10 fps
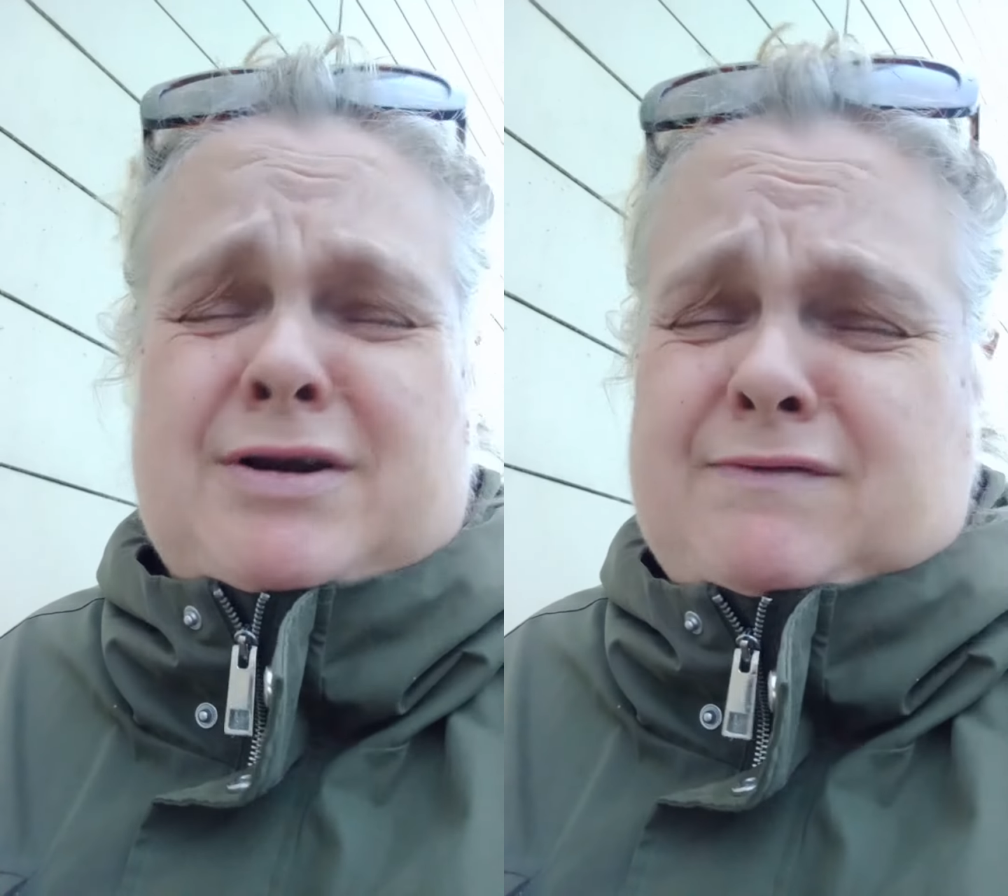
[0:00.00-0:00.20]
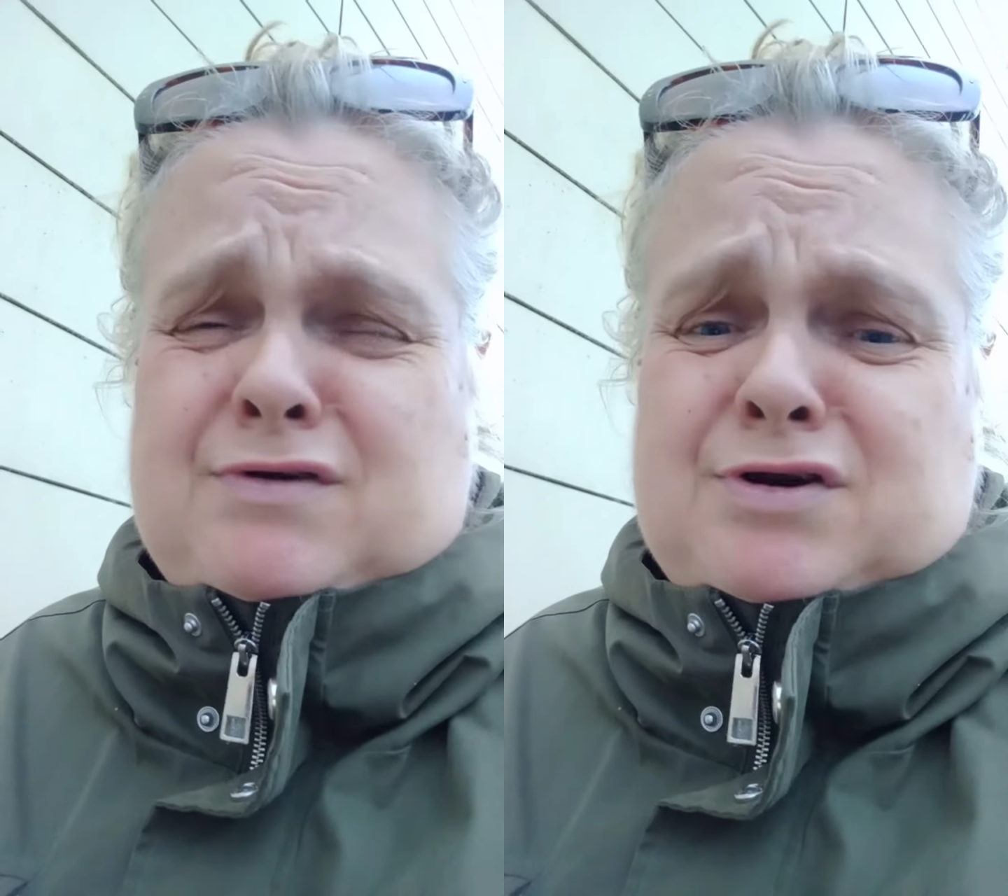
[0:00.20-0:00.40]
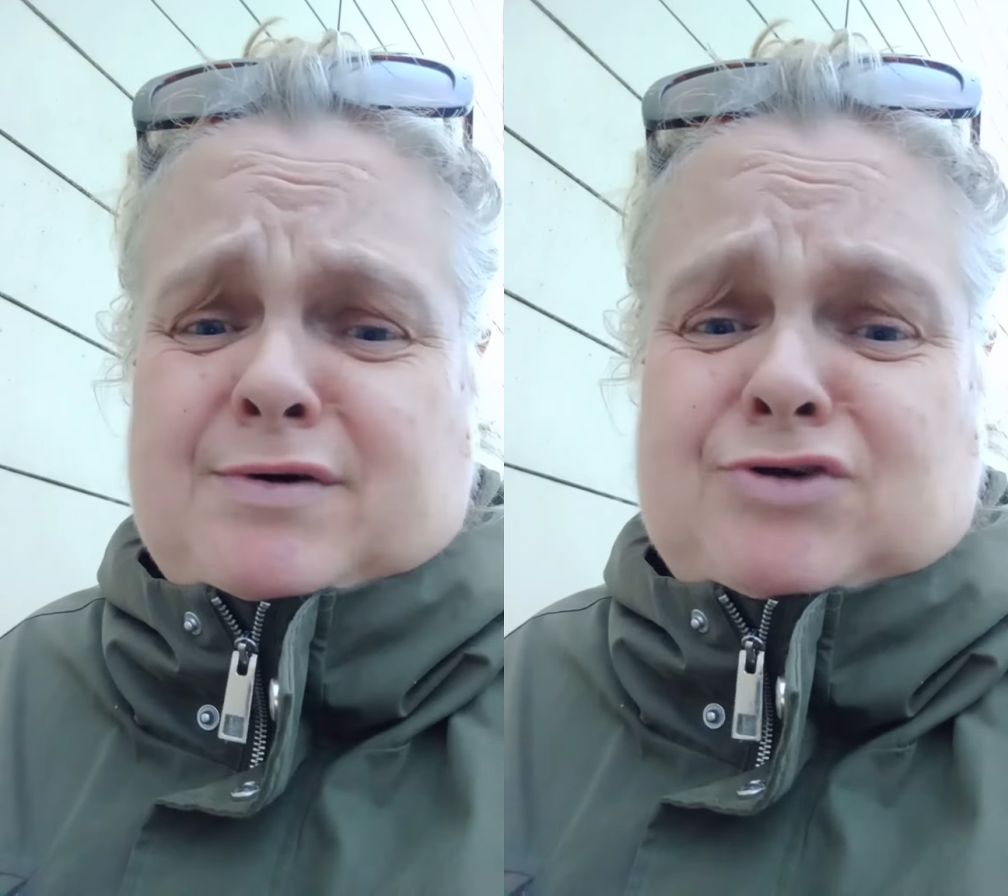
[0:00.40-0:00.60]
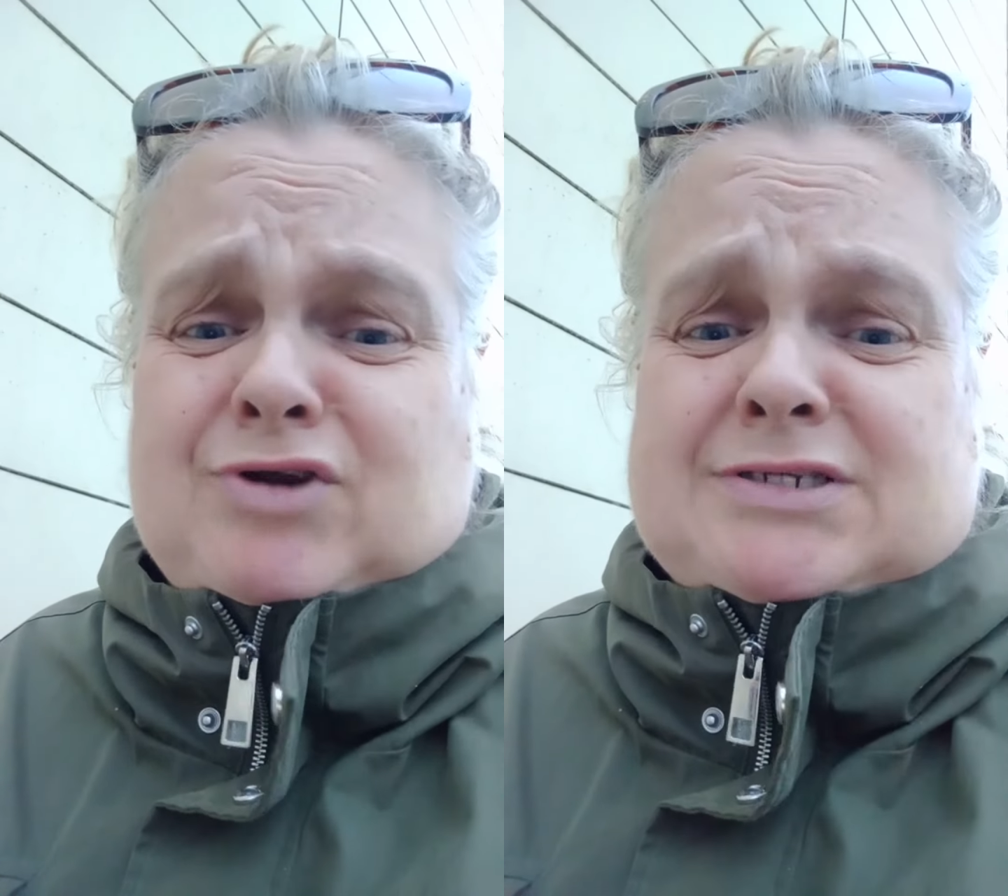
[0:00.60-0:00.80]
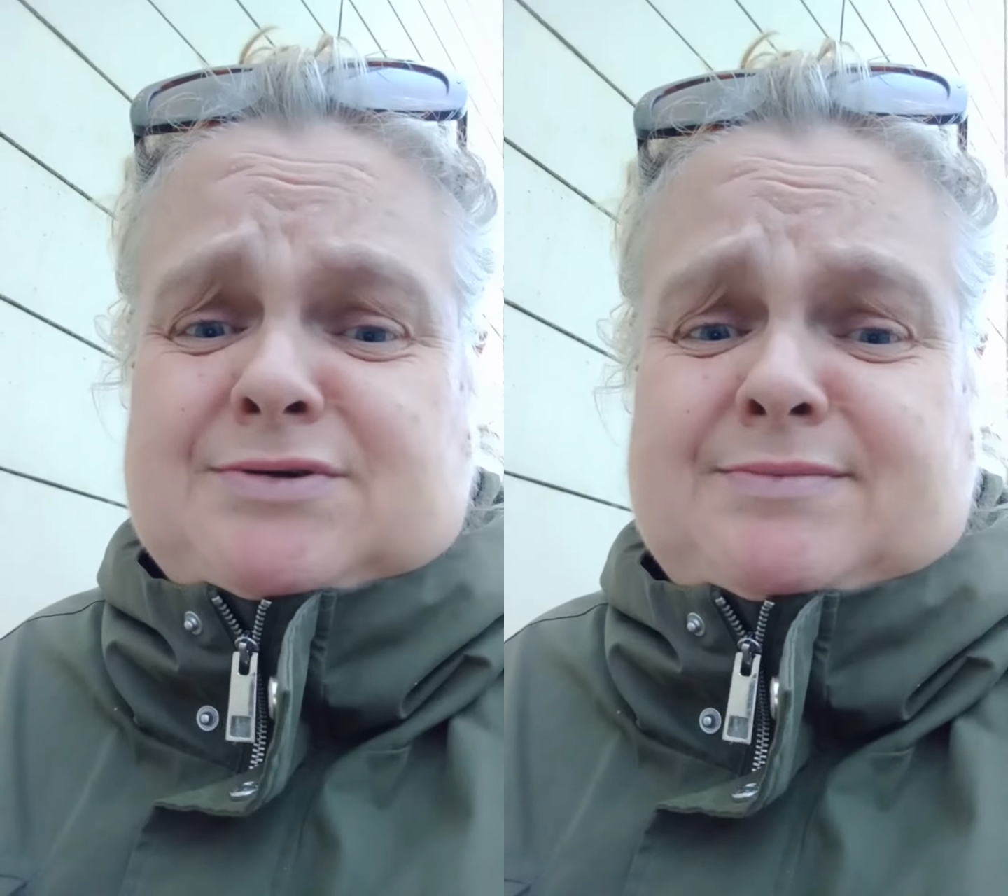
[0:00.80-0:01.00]
I've got no
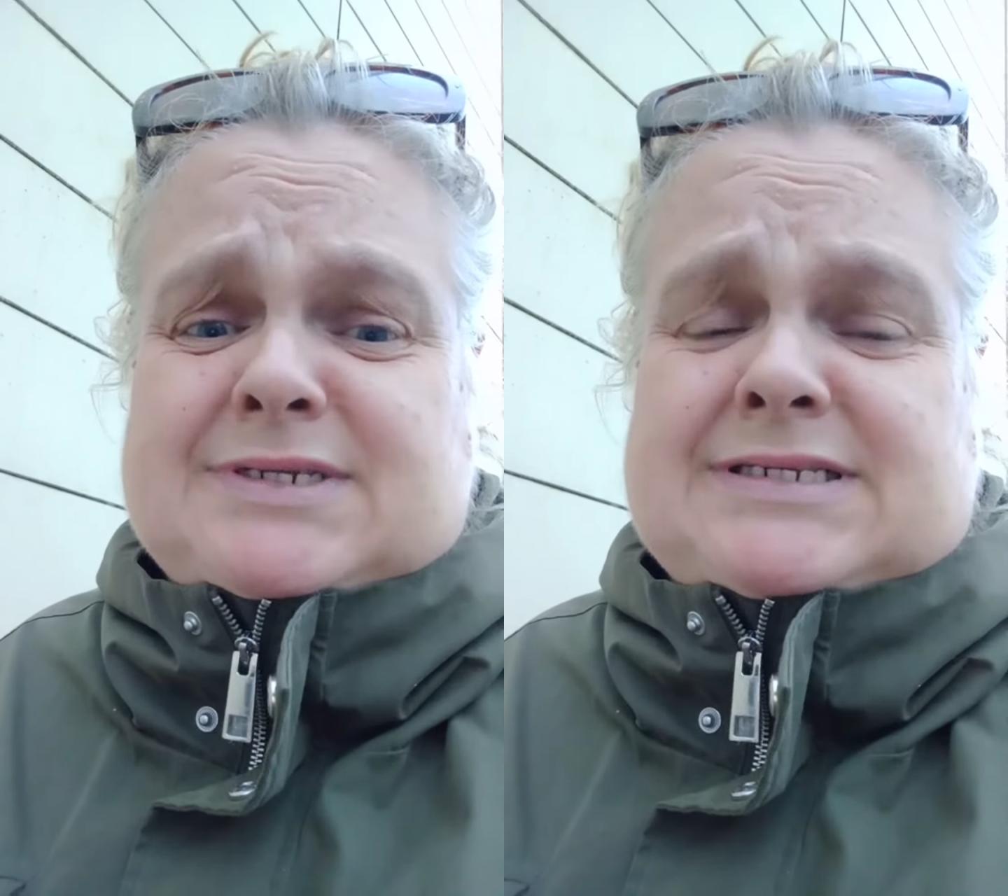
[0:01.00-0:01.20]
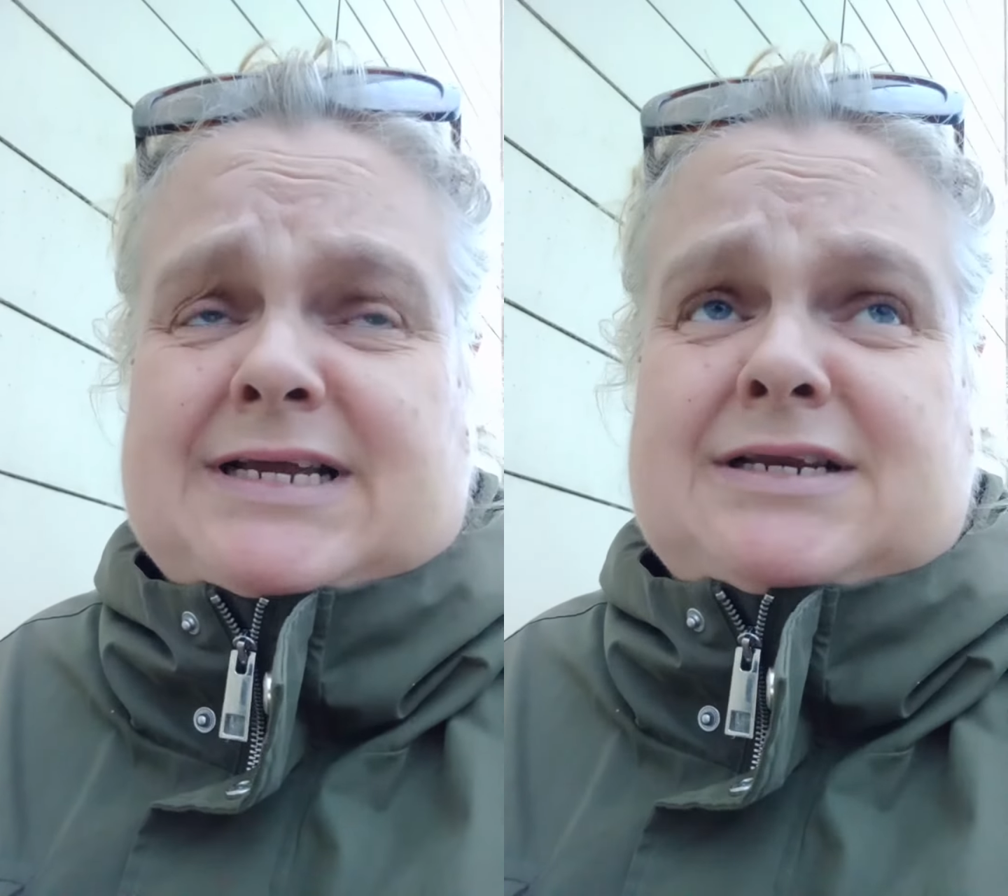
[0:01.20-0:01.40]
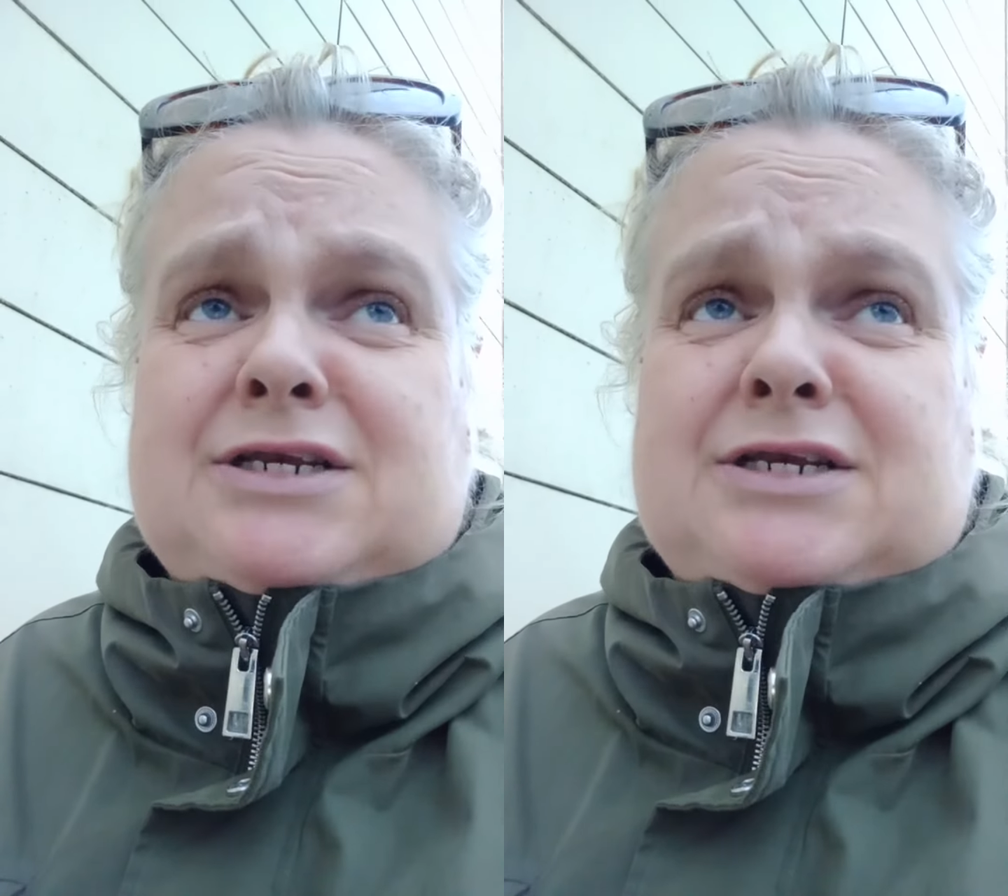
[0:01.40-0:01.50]
address for him to send